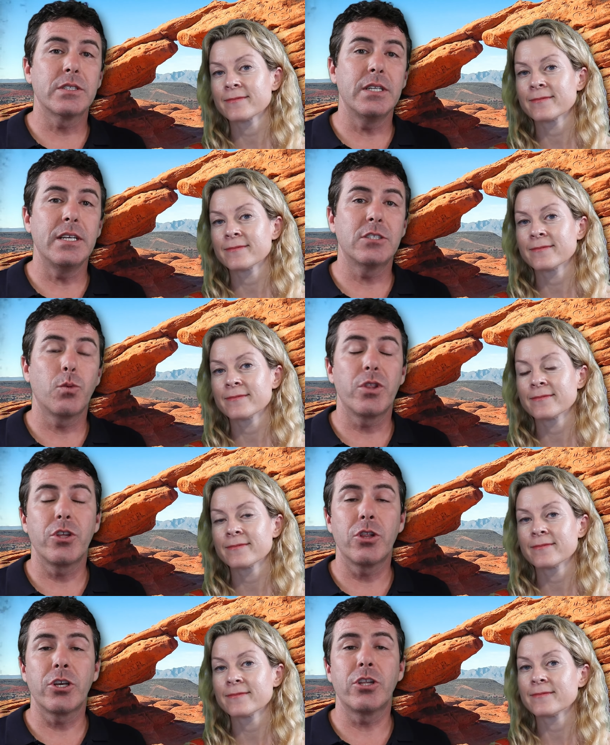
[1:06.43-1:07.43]
Speaker 1: estate needs. So whether
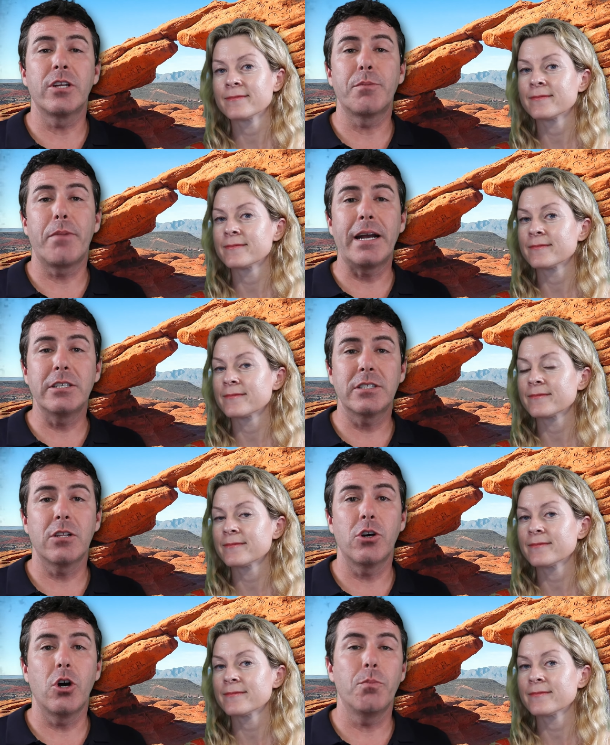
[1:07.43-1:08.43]
you're looking to buy or sell
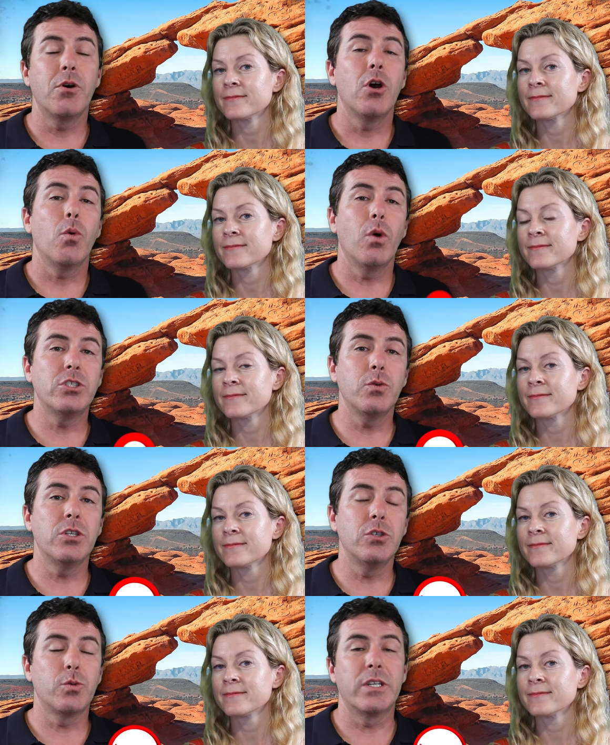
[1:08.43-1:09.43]
a home, what you want to
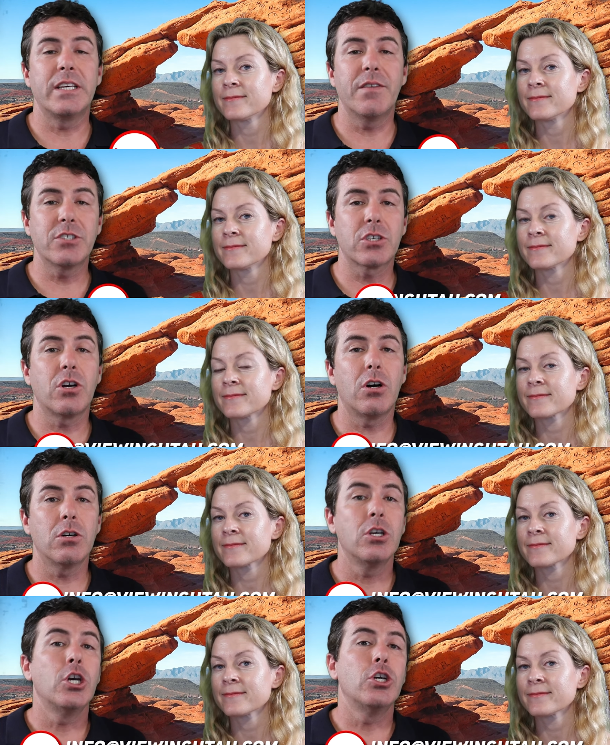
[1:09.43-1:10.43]
do is you want to give us a
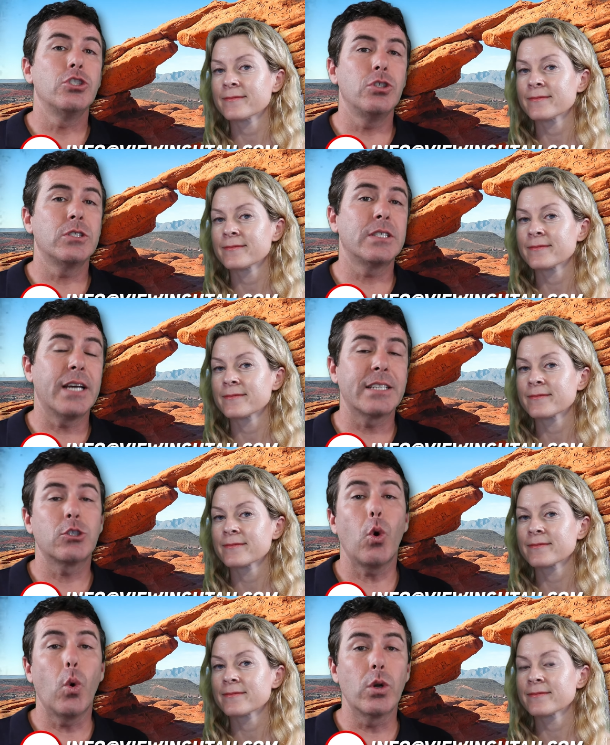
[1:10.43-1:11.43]
call, shoot us a text,
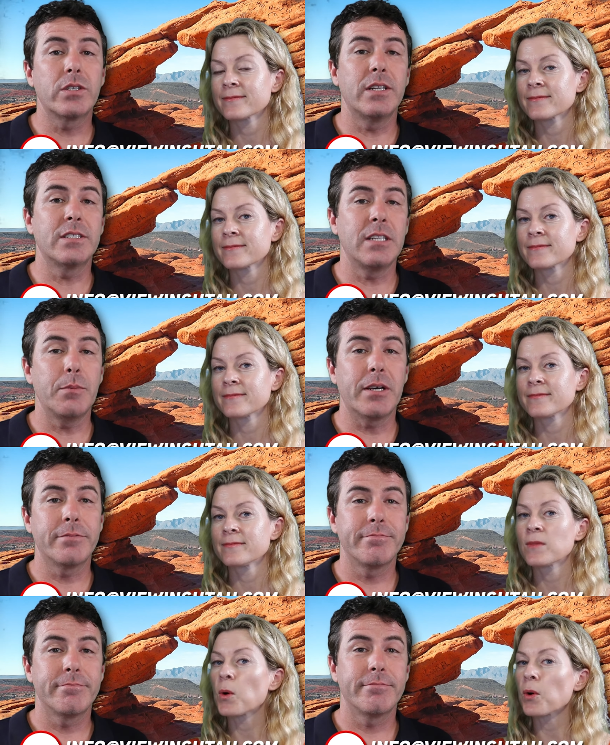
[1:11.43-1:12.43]
or send us an email.
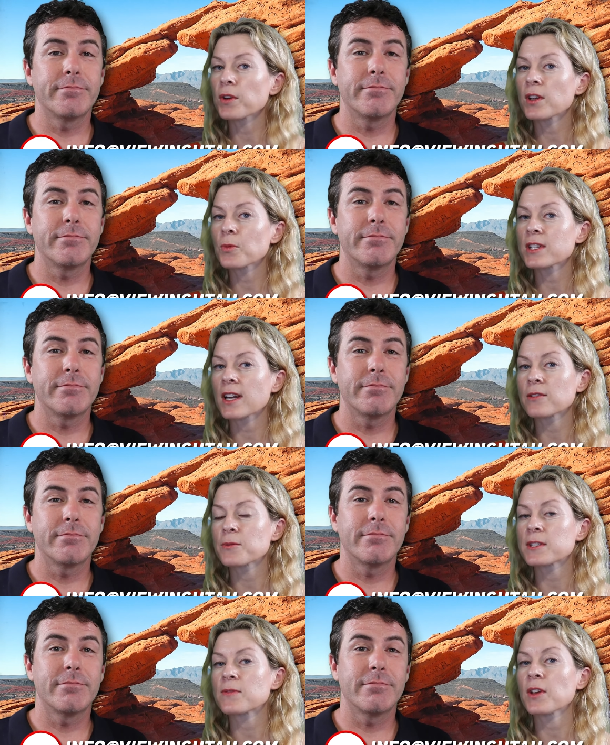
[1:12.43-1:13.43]
Speaker 2: Or you can reach out to
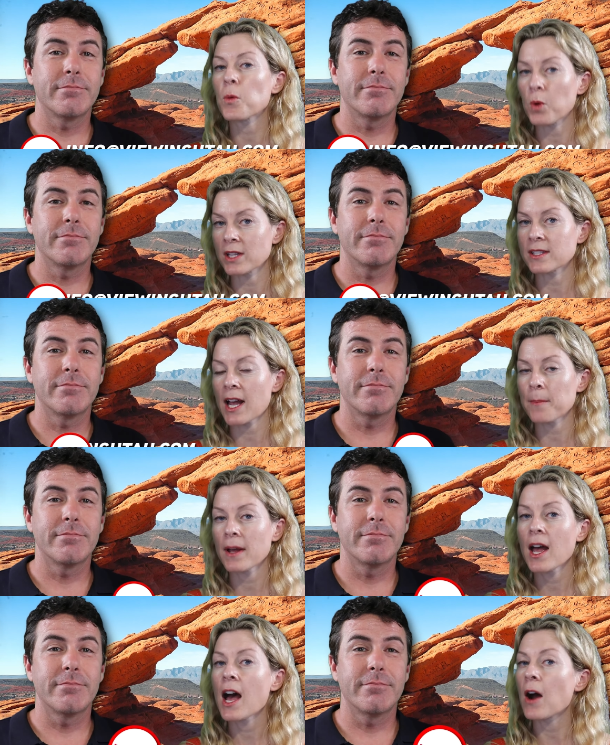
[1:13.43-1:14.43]
us via WhatsApp.
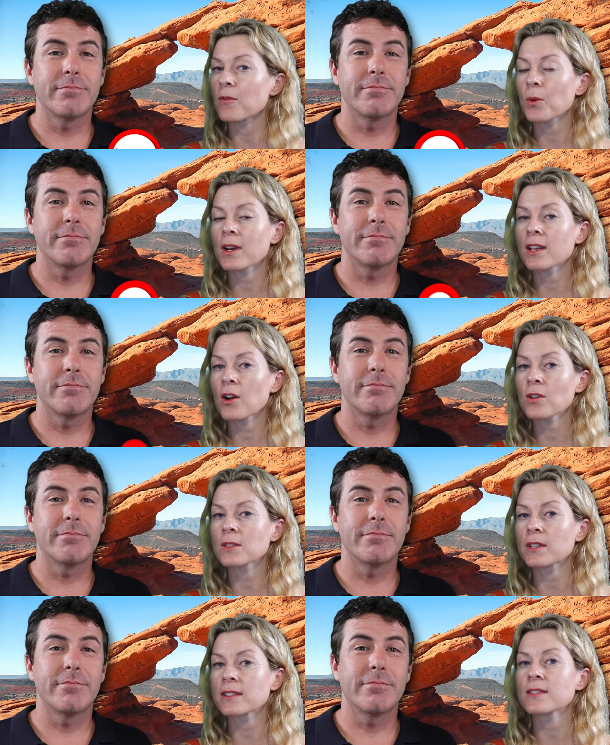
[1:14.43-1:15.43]
However you want to get a hold of
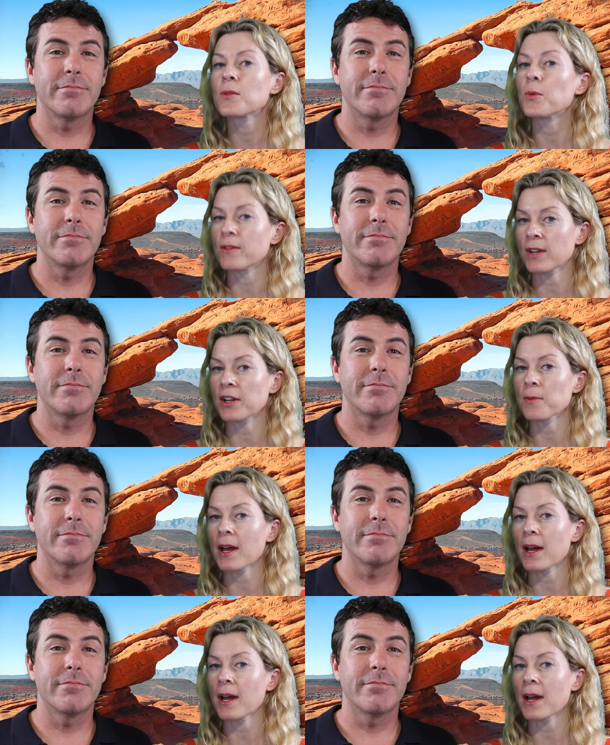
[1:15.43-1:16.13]
us, we've got your